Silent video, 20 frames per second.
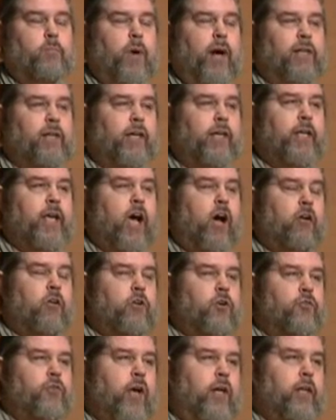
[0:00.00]
My lead
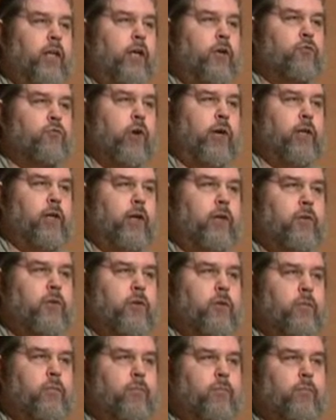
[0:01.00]
character is Elliot Vreeland.
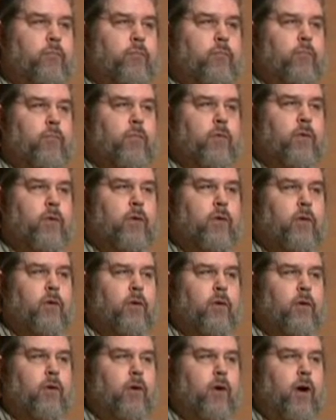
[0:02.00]

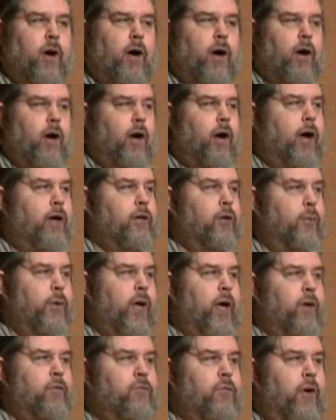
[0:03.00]
I know
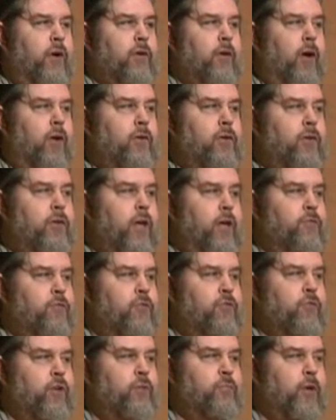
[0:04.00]
we have
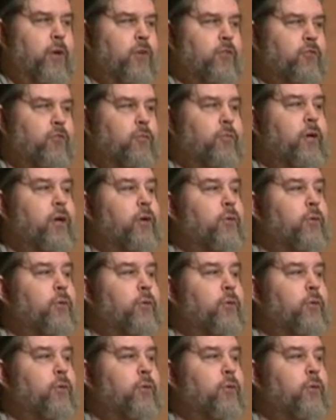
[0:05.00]
David Friedman in the room